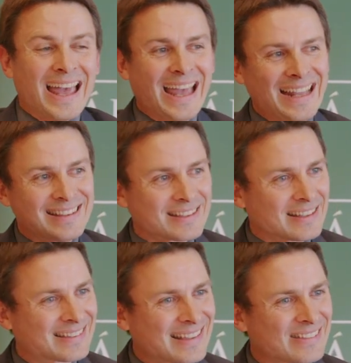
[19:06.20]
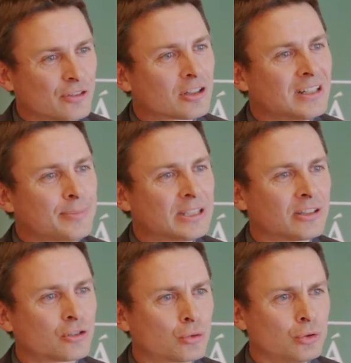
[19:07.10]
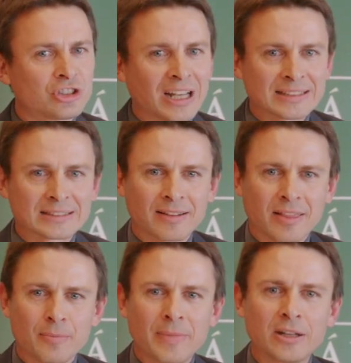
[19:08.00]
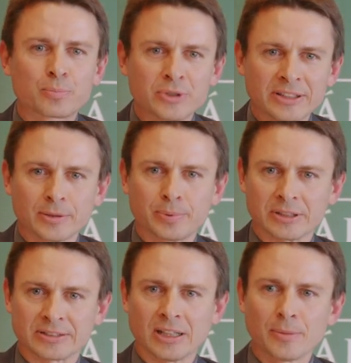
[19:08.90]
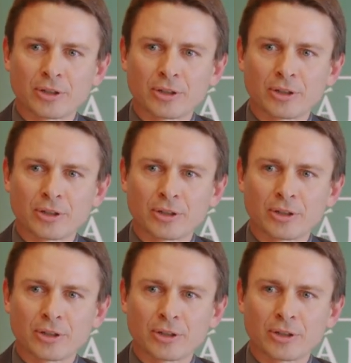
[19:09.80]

And it's not limited to just the main principles,